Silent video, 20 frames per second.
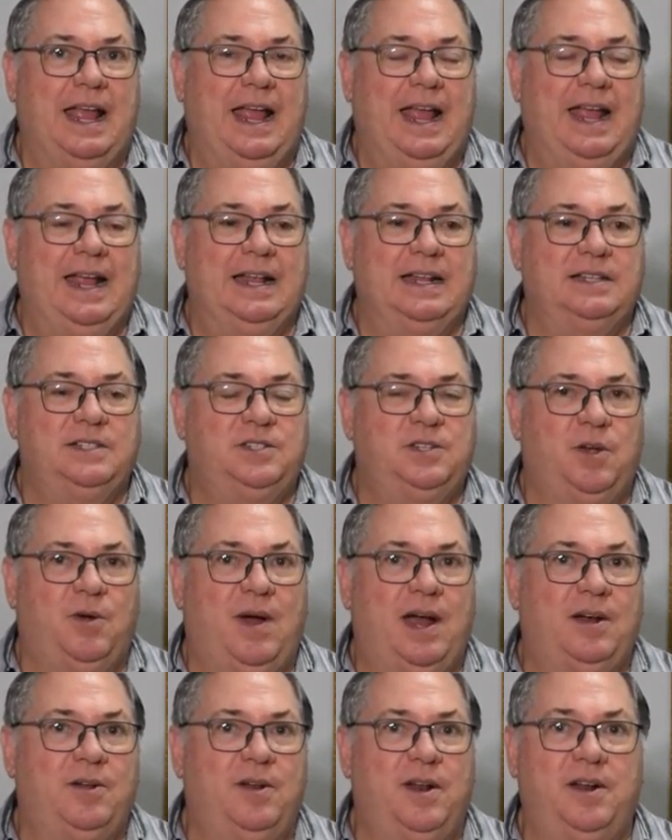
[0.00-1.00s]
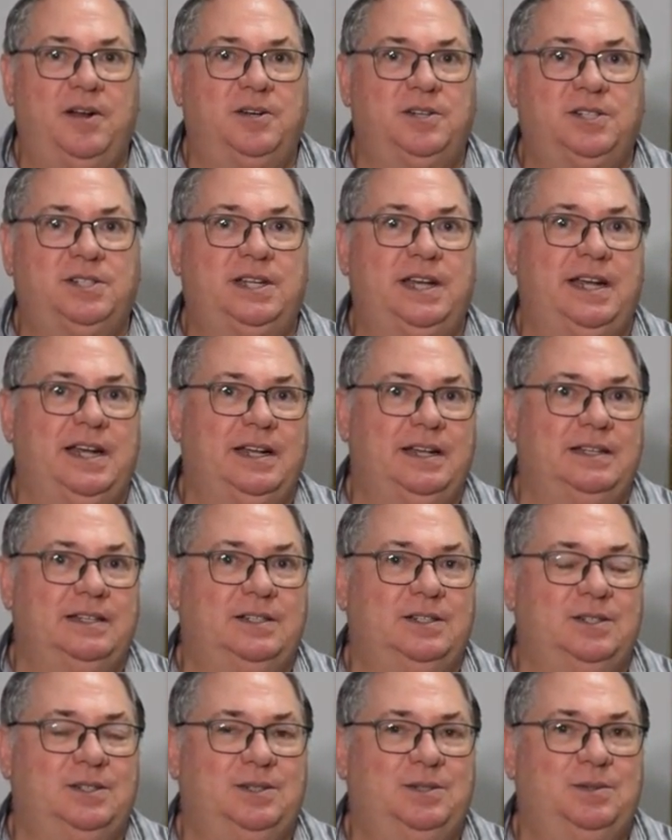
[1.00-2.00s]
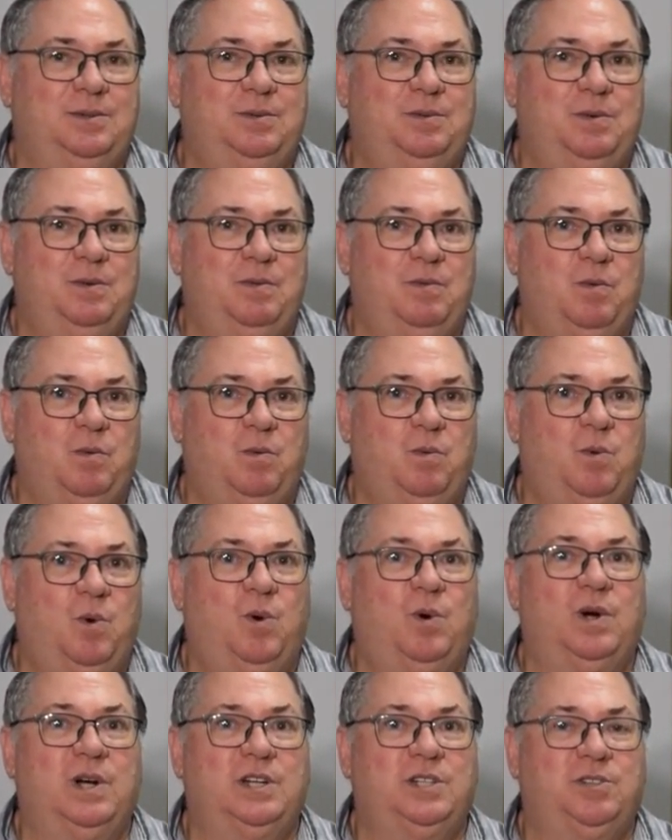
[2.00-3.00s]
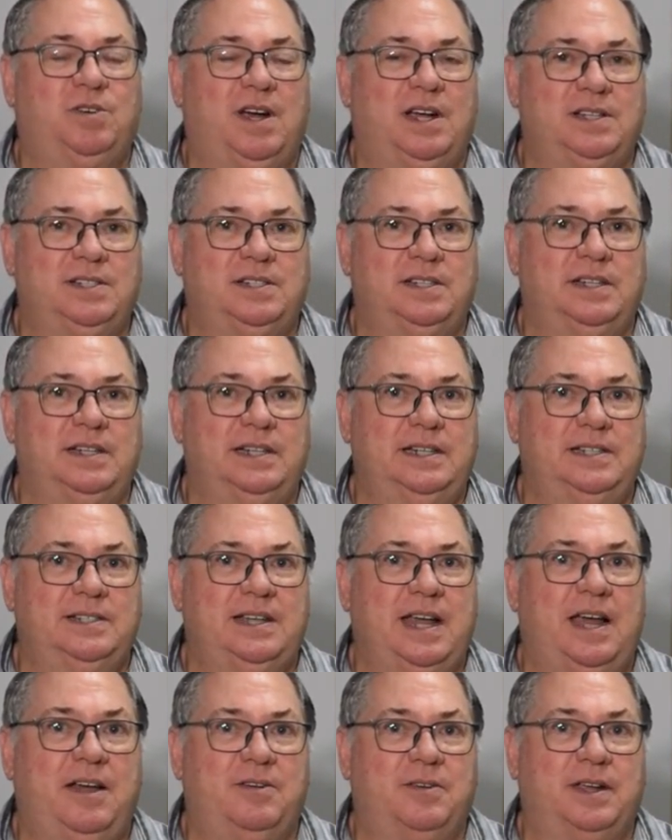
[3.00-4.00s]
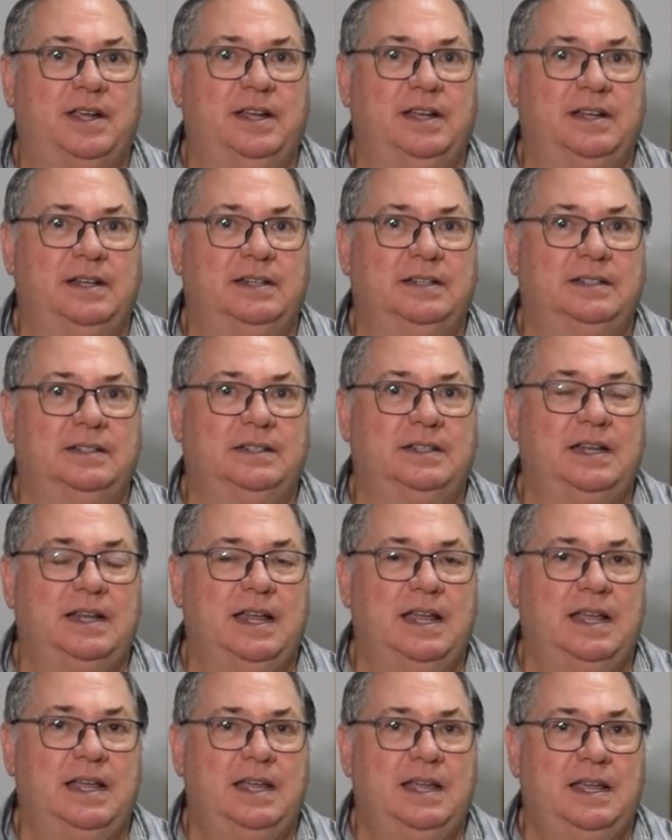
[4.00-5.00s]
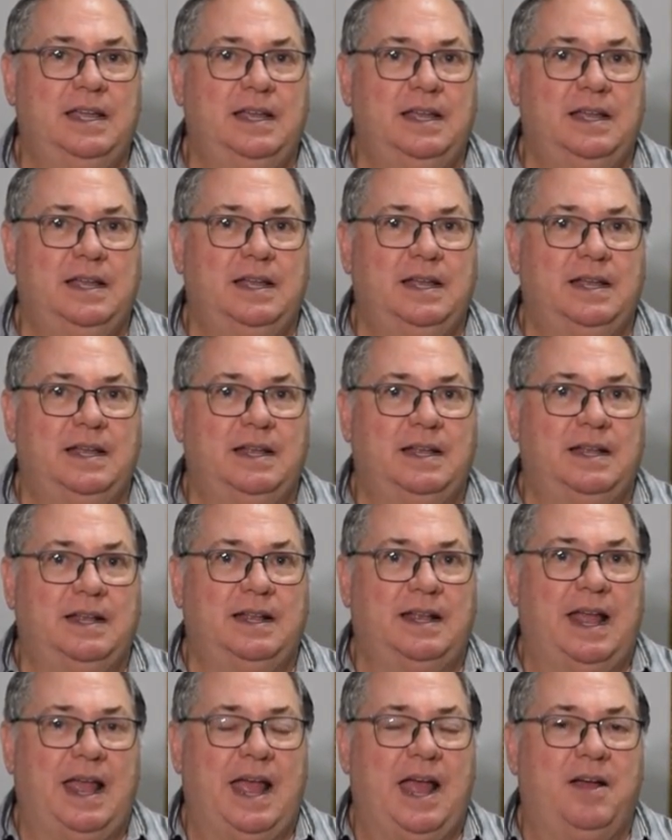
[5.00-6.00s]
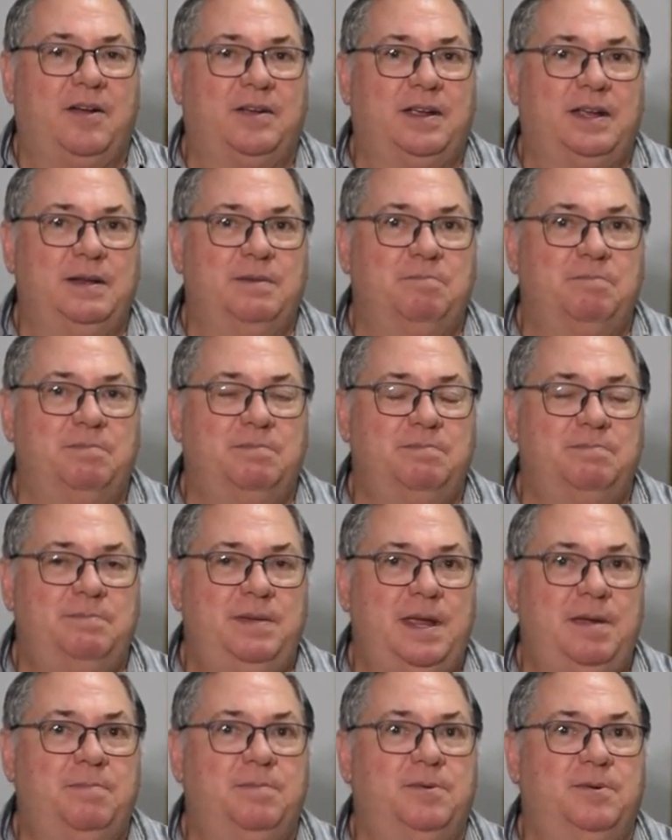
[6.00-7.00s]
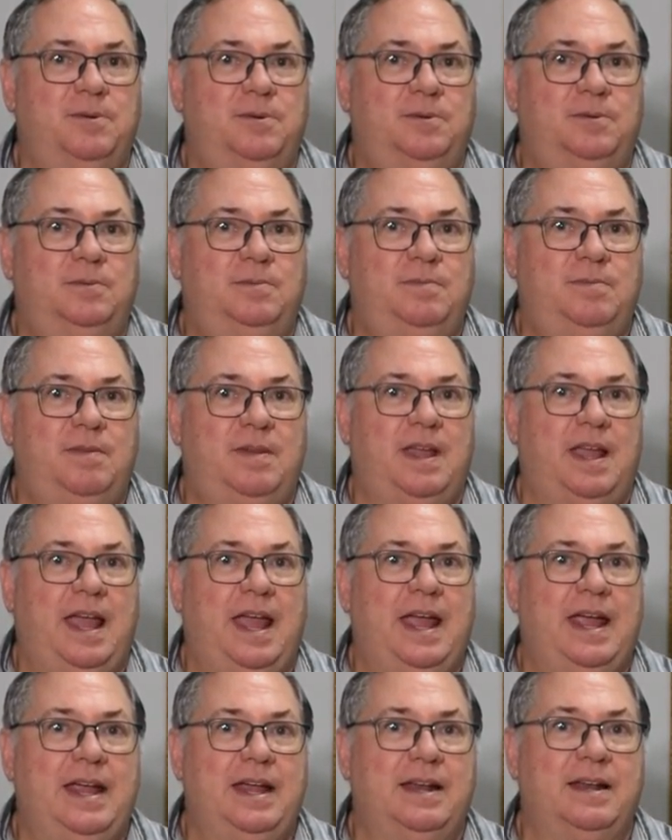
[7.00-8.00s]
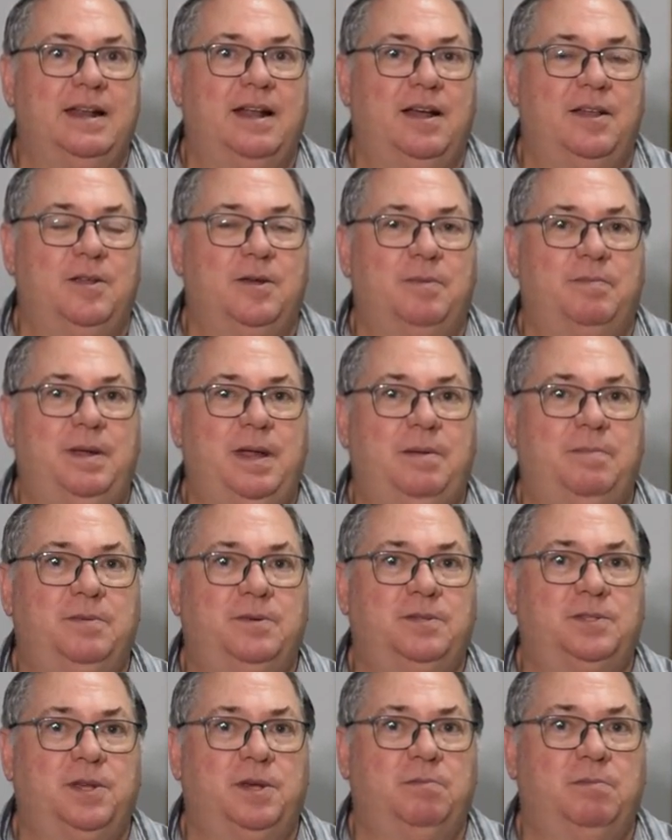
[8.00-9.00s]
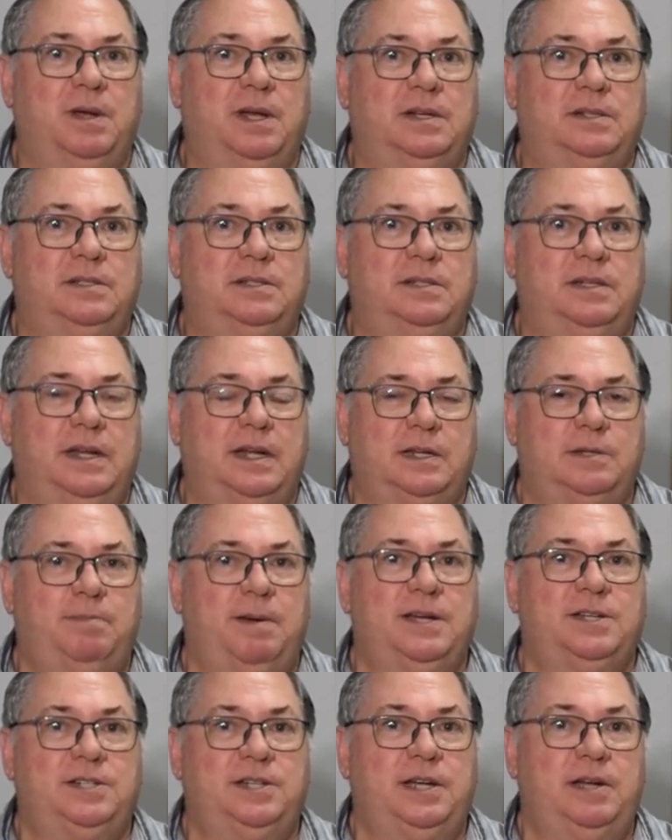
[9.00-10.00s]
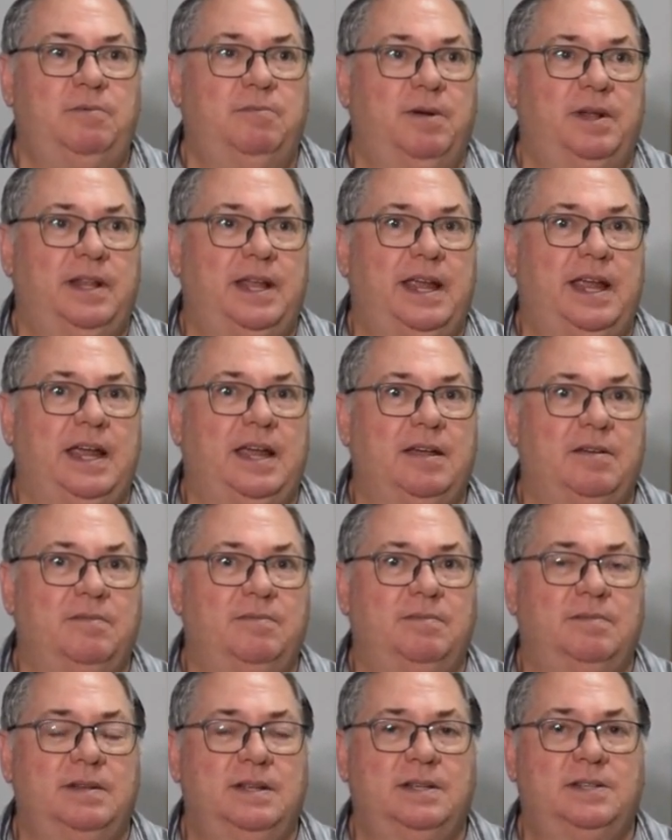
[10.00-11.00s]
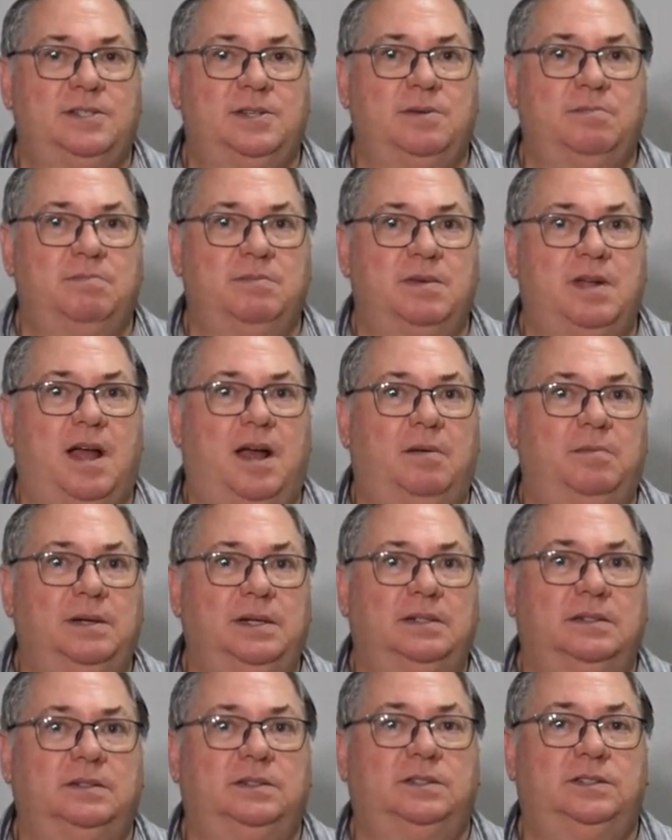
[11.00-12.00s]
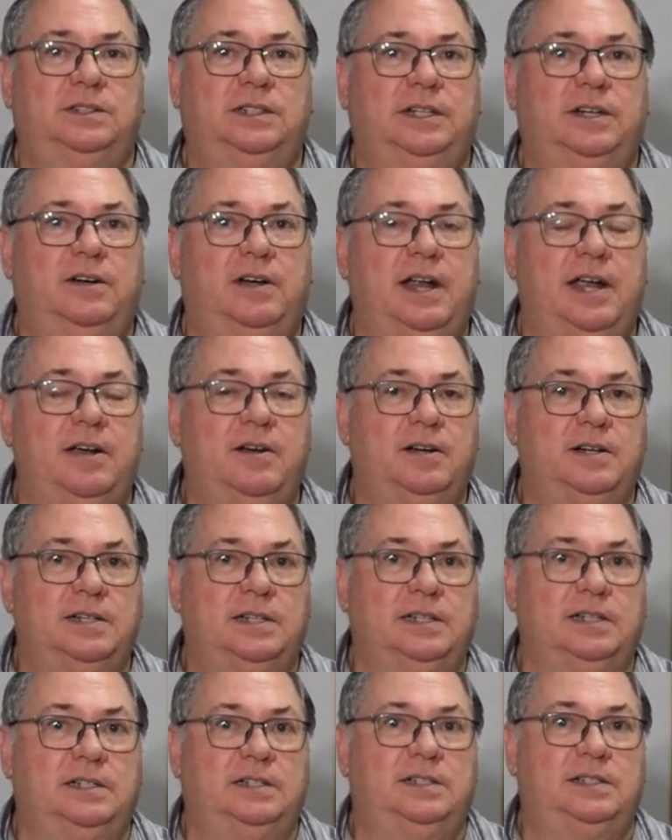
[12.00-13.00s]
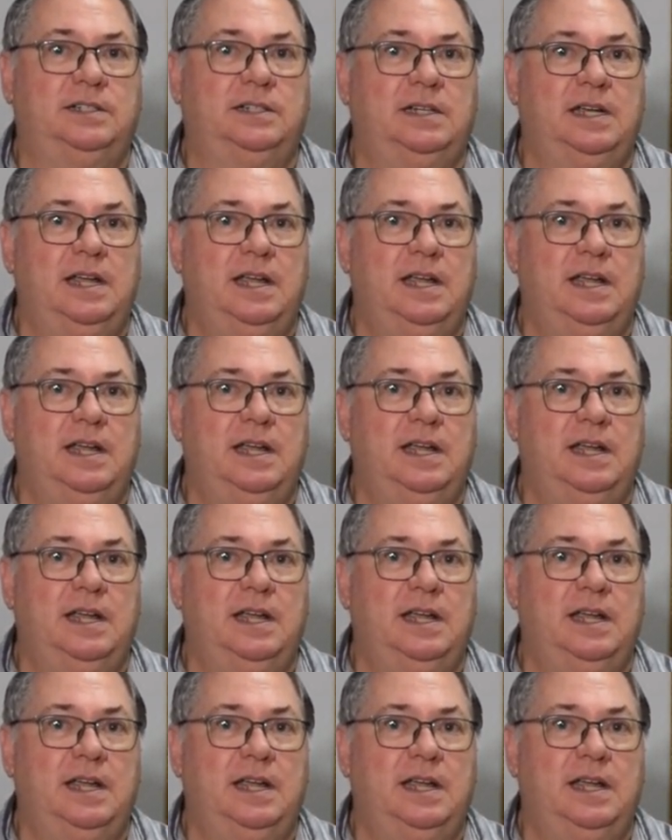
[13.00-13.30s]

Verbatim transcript: and so I don't understand the war atrocities. How can how can people hate other people so much, especially when they have some common shared heritage?